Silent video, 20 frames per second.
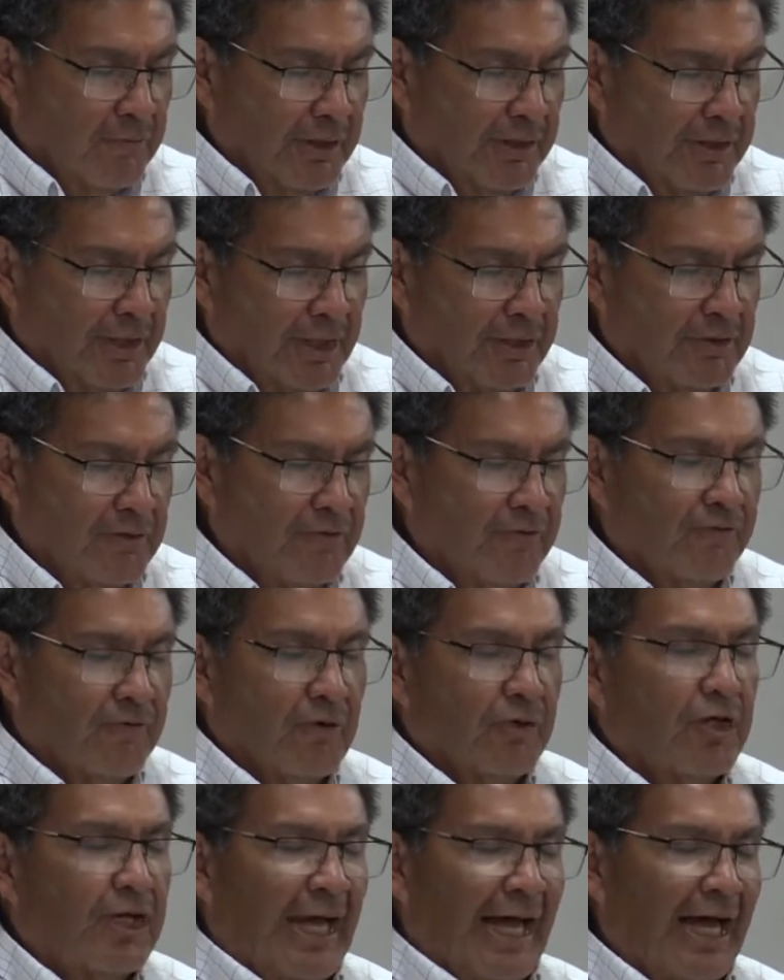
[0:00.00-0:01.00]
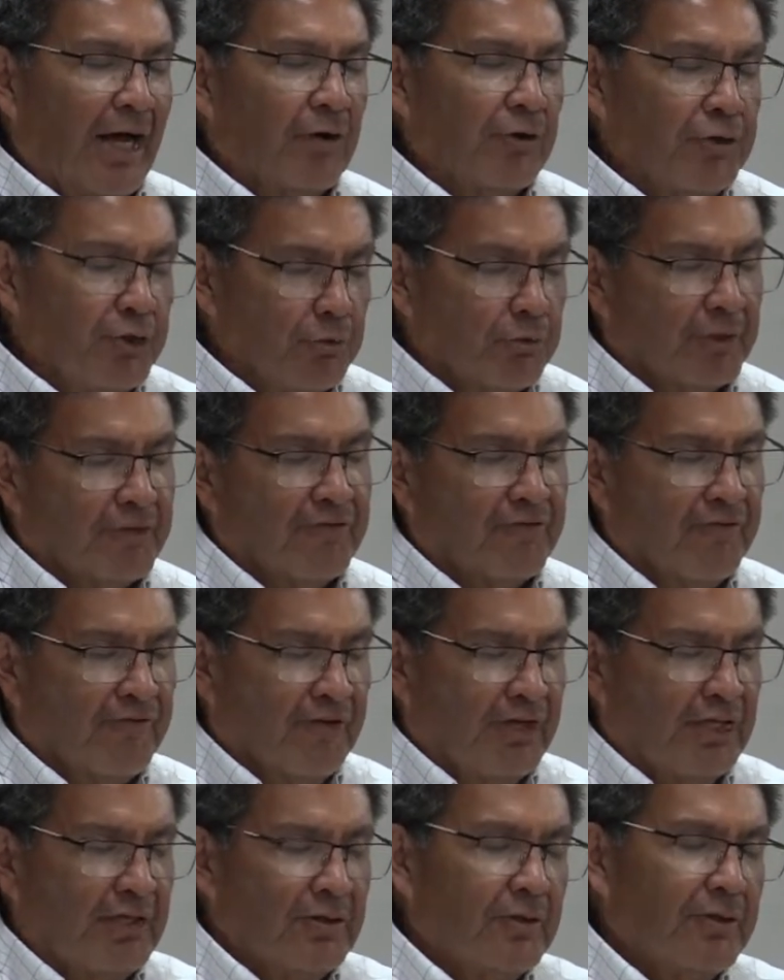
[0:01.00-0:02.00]
We thank you for how you
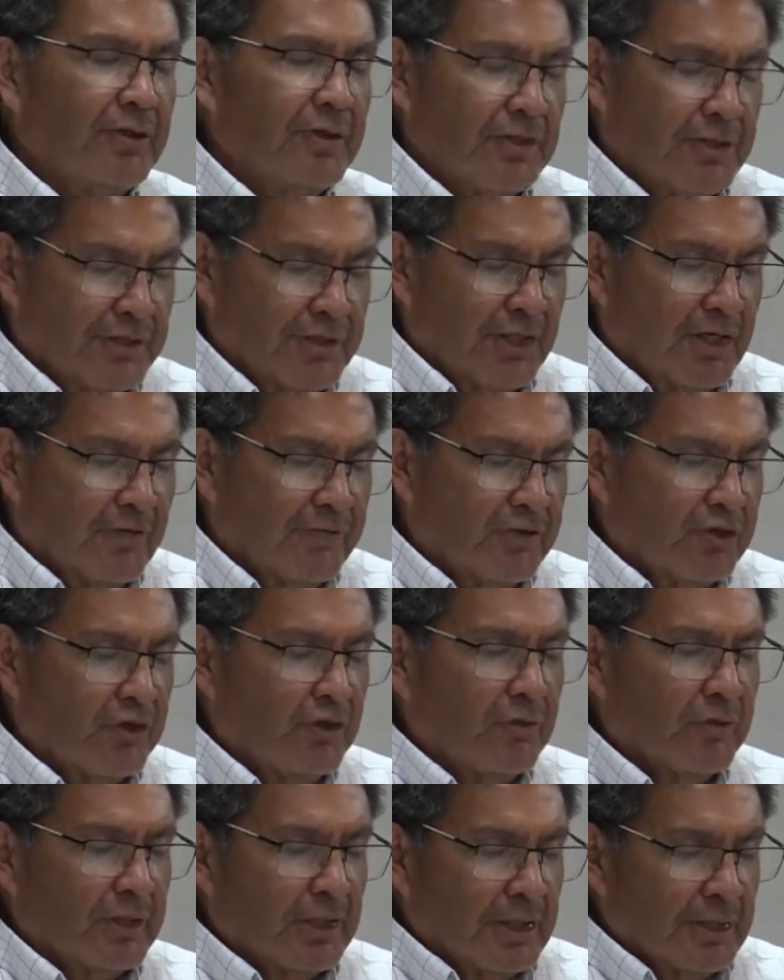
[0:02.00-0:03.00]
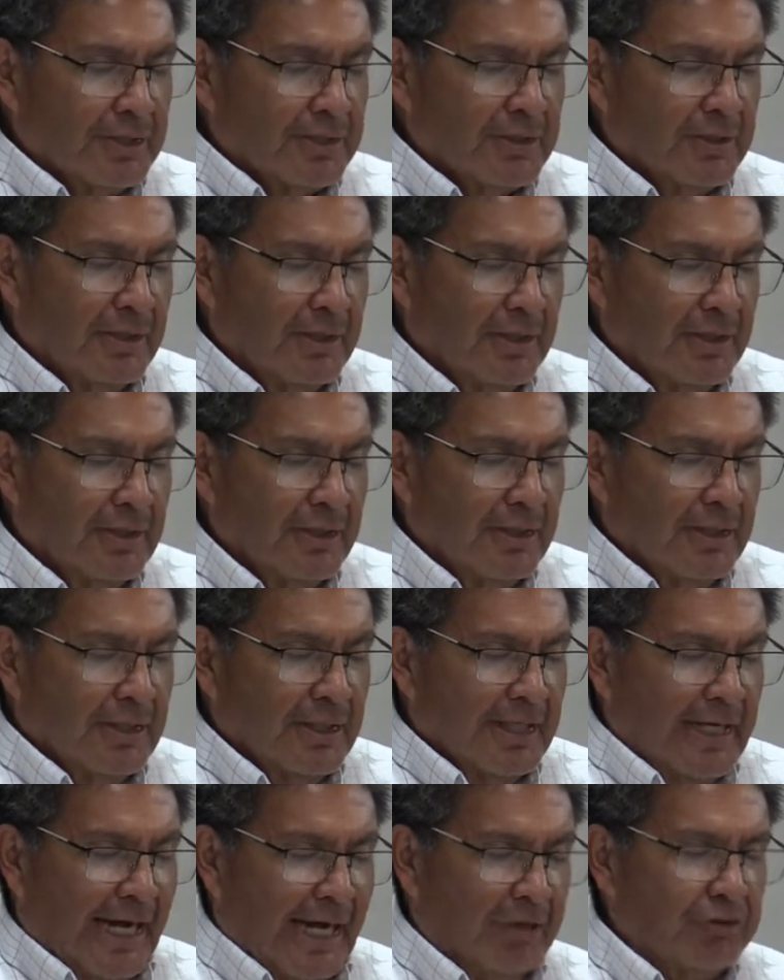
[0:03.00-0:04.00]
reveal yourself to us,
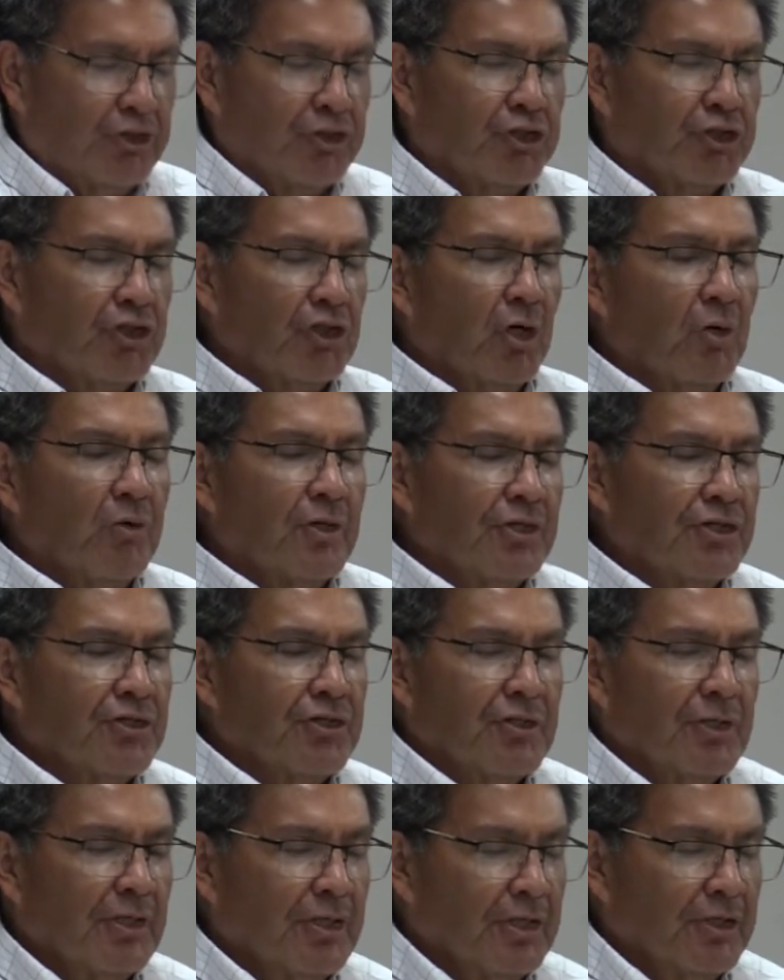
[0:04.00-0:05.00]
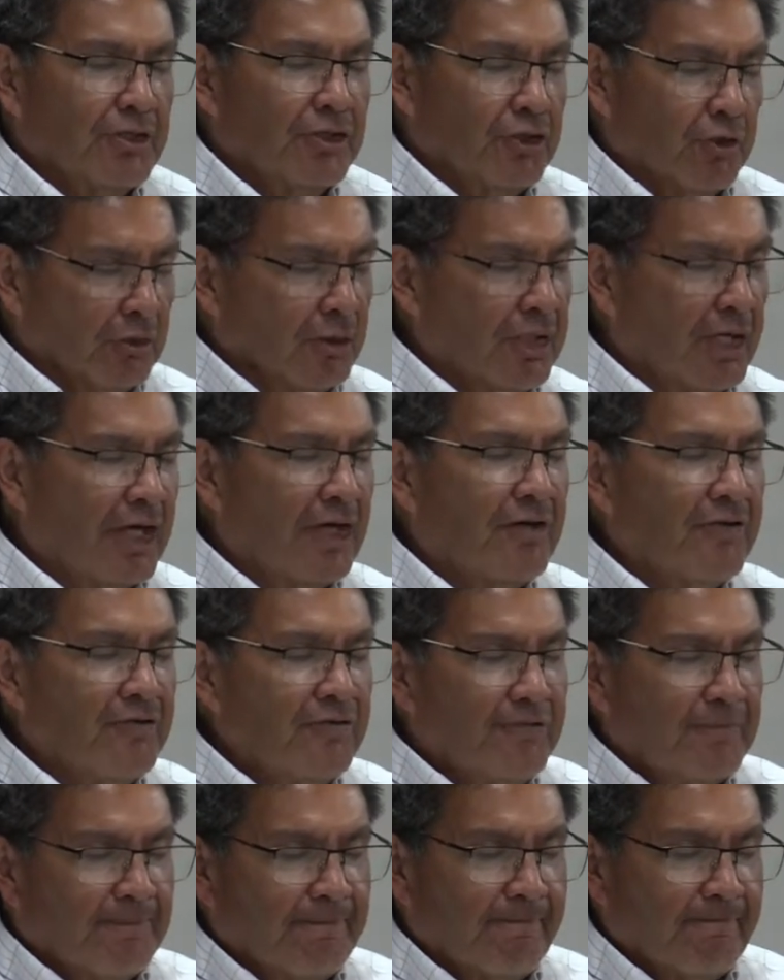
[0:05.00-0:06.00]
how you show us your
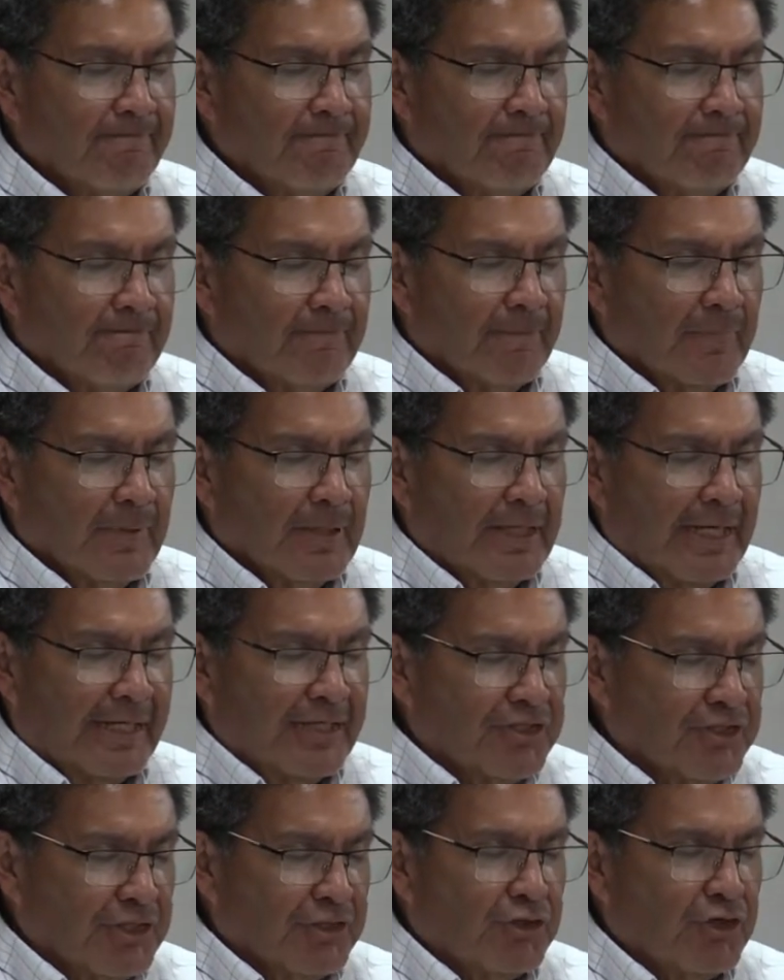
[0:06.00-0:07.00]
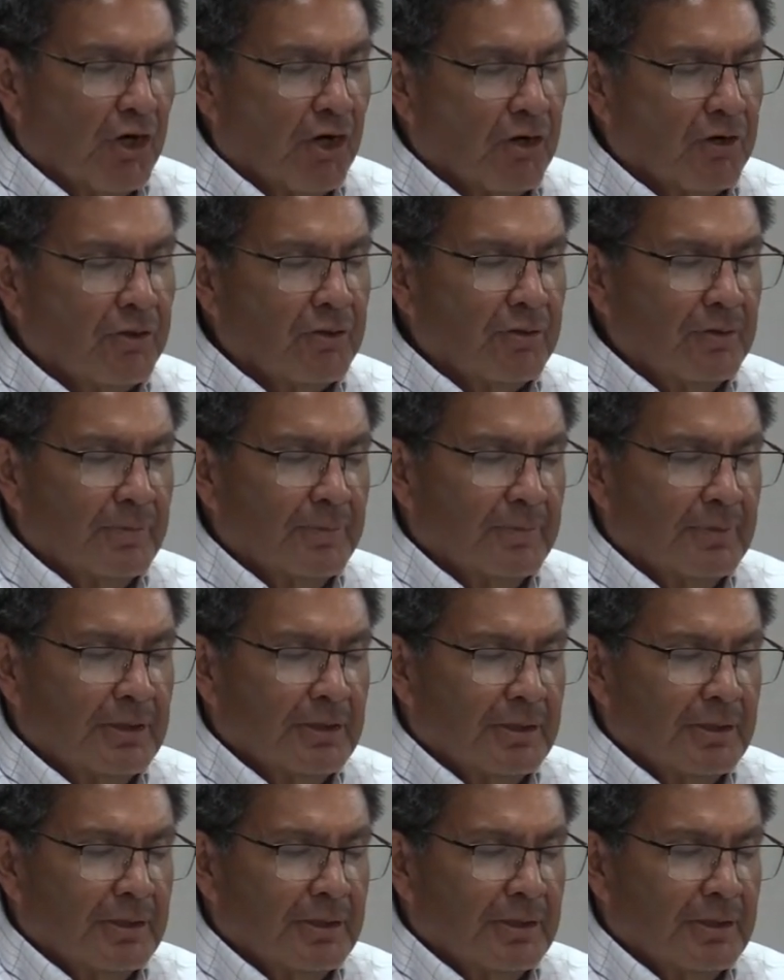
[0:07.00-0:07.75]
love, that it's eternal,